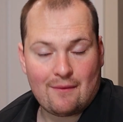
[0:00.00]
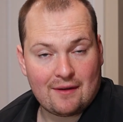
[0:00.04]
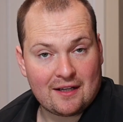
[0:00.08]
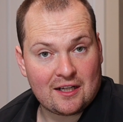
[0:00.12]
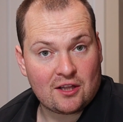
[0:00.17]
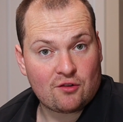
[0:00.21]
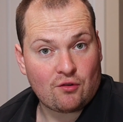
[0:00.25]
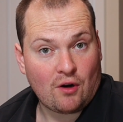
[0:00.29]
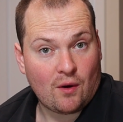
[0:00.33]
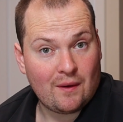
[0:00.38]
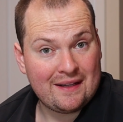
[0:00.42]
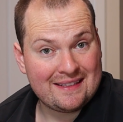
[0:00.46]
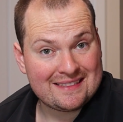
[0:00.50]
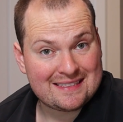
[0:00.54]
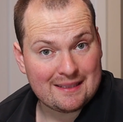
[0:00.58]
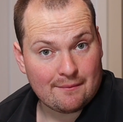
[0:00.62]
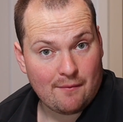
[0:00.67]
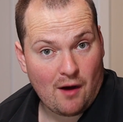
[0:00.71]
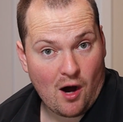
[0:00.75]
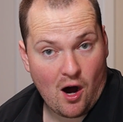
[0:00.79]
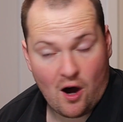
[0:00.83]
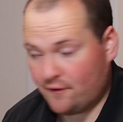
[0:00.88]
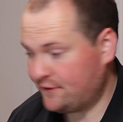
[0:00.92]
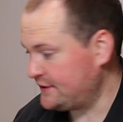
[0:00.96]
now we're going to throw in
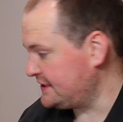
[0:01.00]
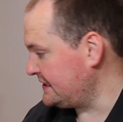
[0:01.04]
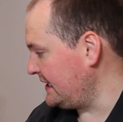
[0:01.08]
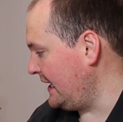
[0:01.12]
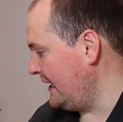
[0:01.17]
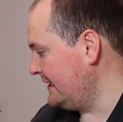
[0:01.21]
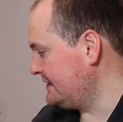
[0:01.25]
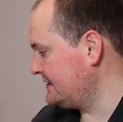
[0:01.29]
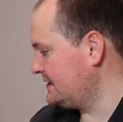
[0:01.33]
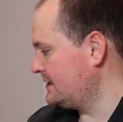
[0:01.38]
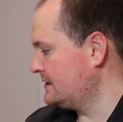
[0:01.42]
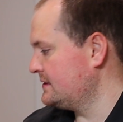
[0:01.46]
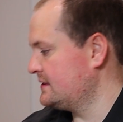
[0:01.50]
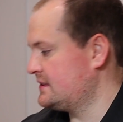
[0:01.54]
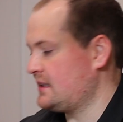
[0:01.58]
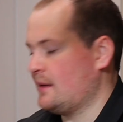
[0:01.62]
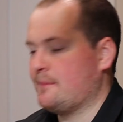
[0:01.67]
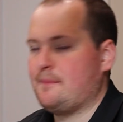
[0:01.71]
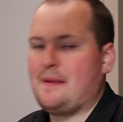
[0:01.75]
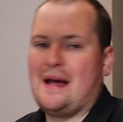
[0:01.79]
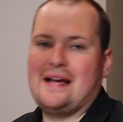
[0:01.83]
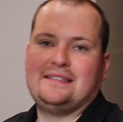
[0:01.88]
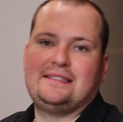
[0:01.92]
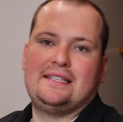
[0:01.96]
some offsets.
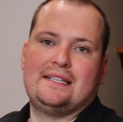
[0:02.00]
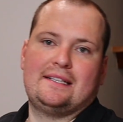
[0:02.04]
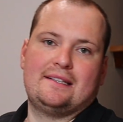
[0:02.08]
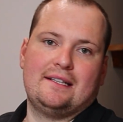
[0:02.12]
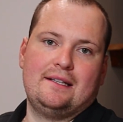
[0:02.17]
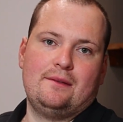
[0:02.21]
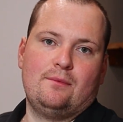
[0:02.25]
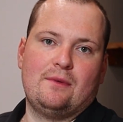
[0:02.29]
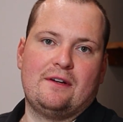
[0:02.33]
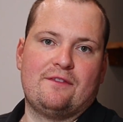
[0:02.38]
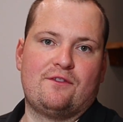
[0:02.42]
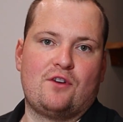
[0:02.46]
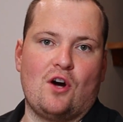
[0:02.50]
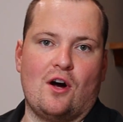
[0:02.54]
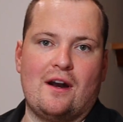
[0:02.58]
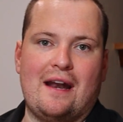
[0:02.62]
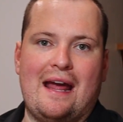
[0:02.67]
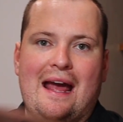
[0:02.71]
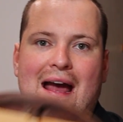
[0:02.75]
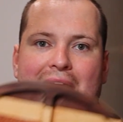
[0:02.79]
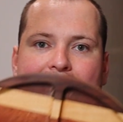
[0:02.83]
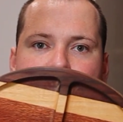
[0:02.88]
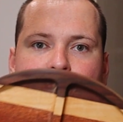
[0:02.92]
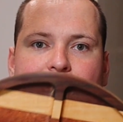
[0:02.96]
So basically, we've
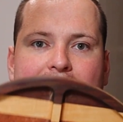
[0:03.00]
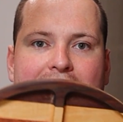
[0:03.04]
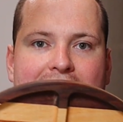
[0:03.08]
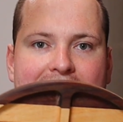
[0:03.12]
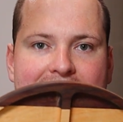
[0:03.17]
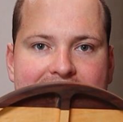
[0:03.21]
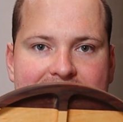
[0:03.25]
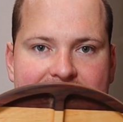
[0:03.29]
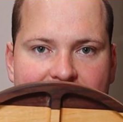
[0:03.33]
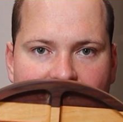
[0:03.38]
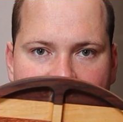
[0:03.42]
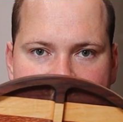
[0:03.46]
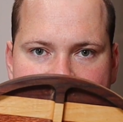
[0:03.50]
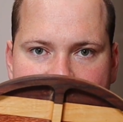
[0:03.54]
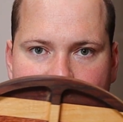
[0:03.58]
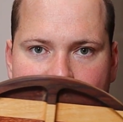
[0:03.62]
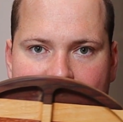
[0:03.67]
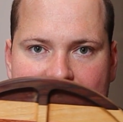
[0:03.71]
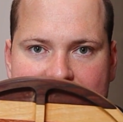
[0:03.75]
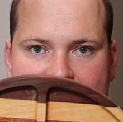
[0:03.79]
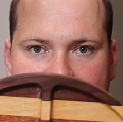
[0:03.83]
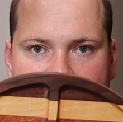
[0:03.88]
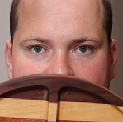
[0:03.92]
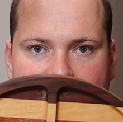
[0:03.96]
got our inside
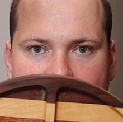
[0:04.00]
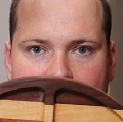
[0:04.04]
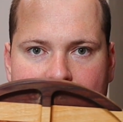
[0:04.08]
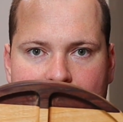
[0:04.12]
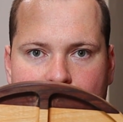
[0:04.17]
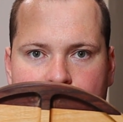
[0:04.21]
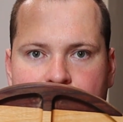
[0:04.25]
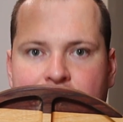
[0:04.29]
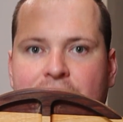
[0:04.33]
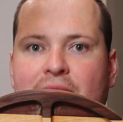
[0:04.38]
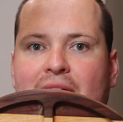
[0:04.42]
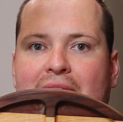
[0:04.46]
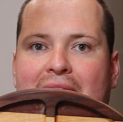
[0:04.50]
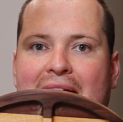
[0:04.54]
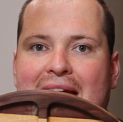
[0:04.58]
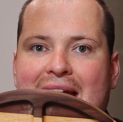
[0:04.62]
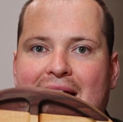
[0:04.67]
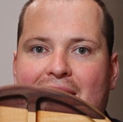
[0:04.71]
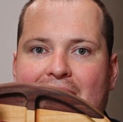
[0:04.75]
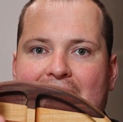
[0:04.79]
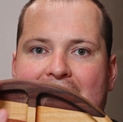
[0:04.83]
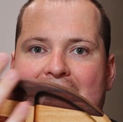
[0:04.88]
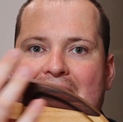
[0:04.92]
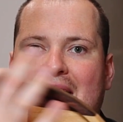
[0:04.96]
dimension here and
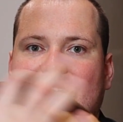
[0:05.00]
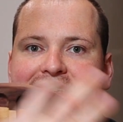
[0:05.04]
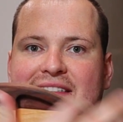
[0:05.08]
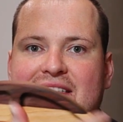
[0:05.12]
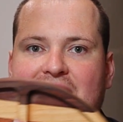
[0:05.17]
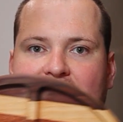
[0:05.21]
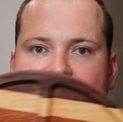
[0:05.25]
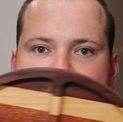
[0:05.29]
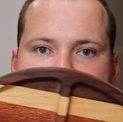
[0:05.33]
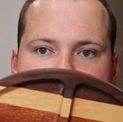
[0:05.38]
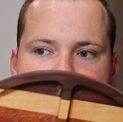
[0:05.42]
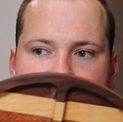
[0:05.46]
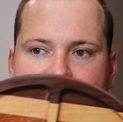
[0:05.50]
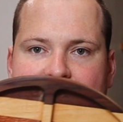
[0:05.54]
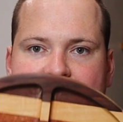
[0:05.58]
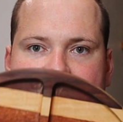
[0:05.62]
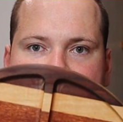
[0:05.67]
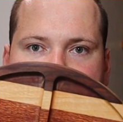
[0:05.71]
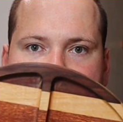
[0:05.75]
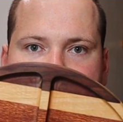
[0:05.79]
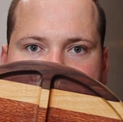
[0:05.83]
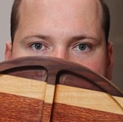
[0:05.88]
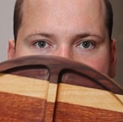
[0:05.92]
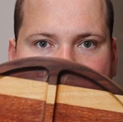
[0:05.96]
our outside
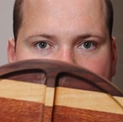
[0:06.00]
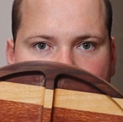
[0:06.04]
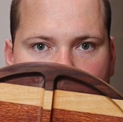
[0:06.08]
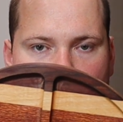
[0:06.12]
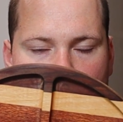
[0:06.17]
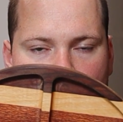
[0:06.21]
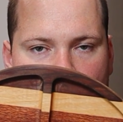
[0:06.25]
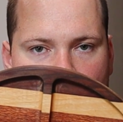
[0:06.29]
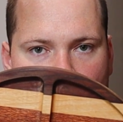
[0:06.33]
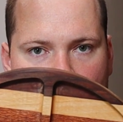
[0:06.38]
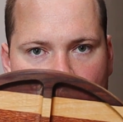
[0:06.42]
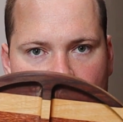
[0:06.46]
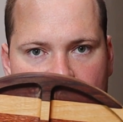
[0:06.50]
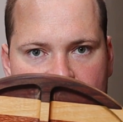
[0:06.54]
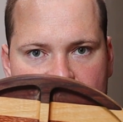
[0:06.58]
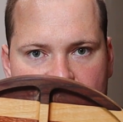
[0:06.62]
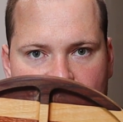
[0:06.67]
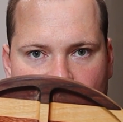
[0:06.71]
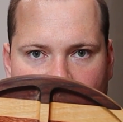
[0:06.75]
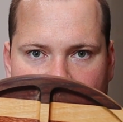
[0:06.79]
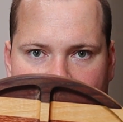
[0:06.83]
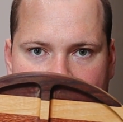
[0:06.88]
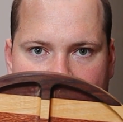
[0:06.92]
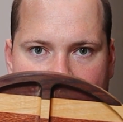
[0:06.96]
dimension. That's what we've got on the
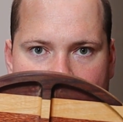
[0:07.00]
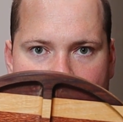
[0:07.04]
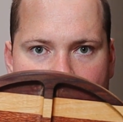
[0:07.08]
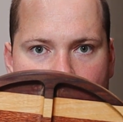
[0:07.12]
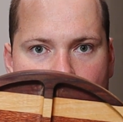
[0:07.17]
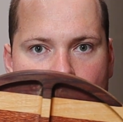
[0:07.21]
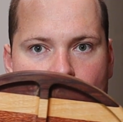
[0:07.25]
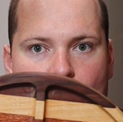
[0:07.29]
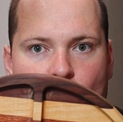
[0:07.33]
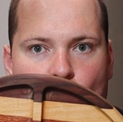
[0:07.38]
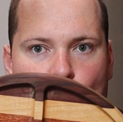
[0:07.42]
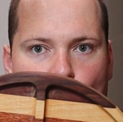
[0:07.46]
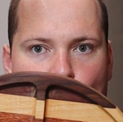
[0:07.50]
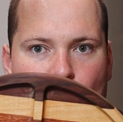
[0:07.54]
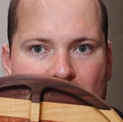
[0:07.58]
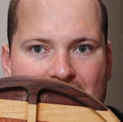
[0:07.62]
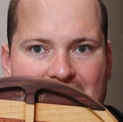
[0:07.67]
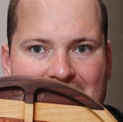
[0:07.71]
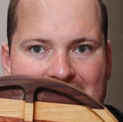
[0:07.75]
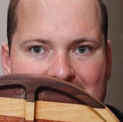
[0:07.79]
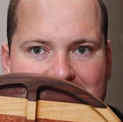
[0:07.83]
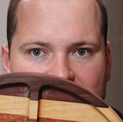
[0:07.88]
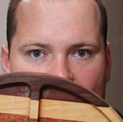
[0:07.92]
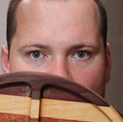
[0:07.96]
screen there.
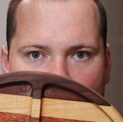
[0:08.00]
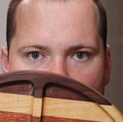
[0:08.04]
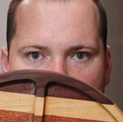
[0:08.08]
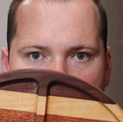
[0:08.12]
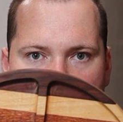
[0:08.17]
We need to